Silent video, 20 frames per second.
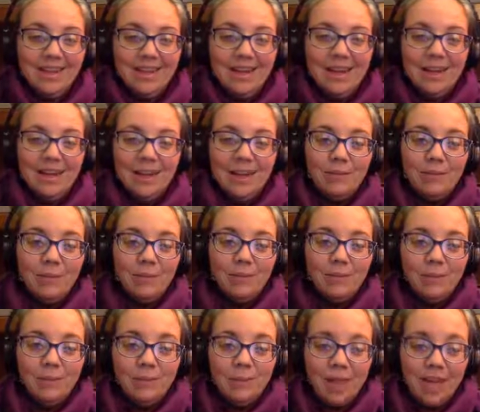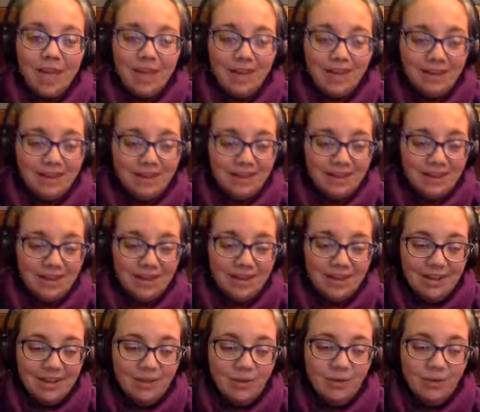I will be back
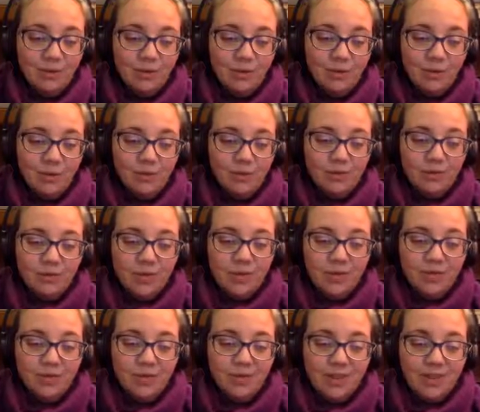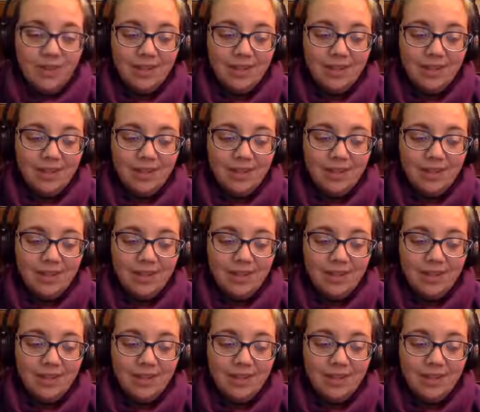on November 5th,